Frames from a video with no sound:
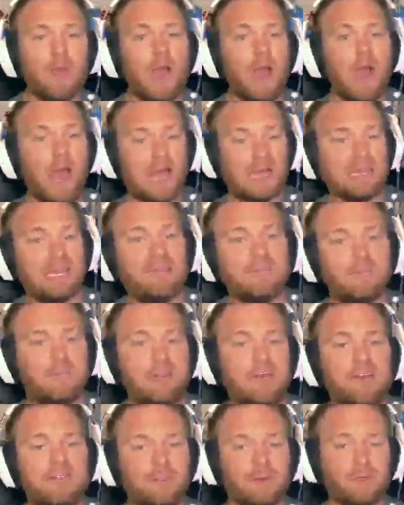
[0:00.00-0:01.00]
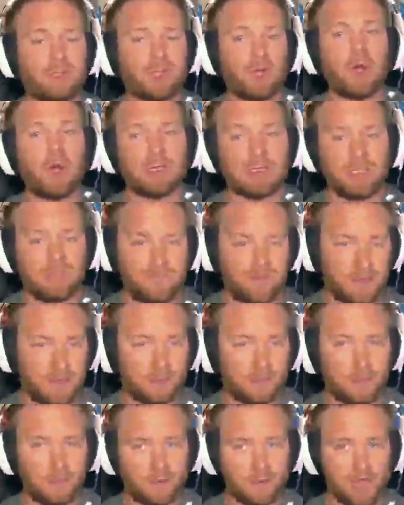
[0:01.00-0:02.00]
I'd like for you to have those cards
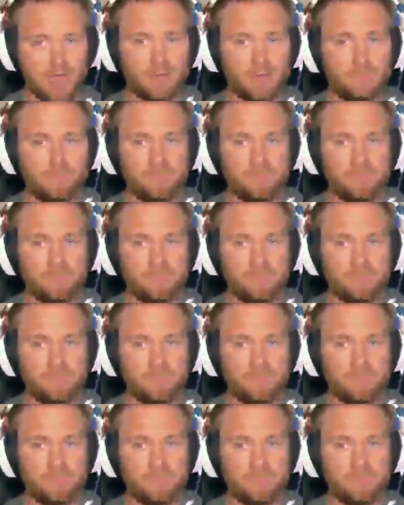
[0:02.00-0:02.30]
available, okay?